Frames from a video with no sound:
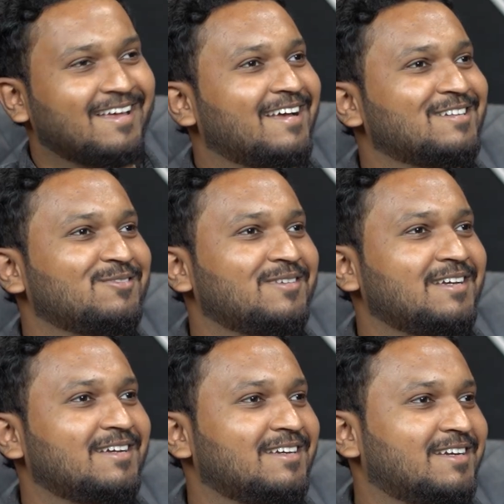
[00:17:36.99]
Right. So
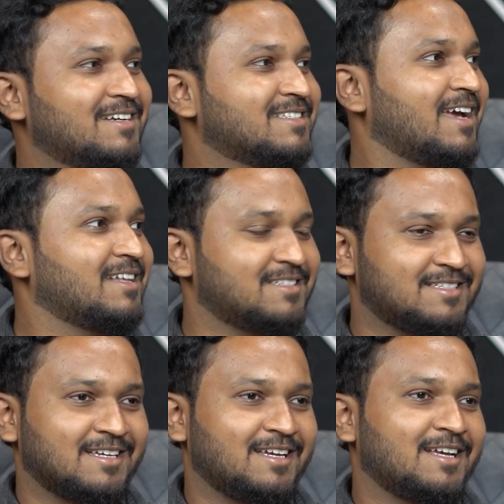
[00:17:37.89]
we did
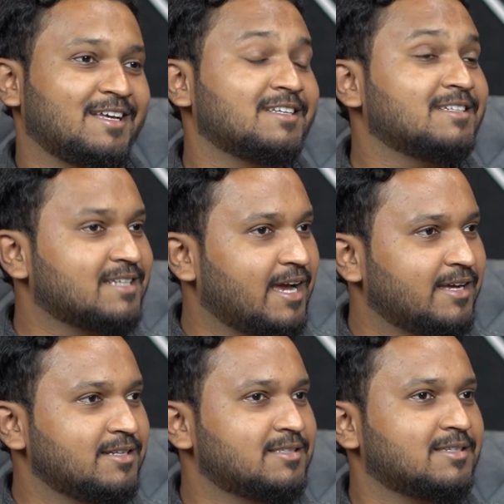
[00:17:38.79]
science. In
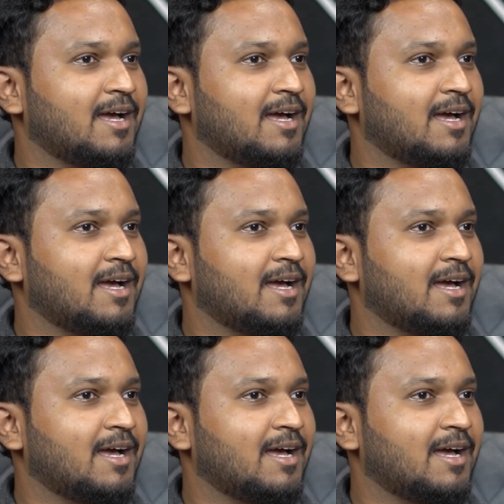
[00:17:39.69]
science,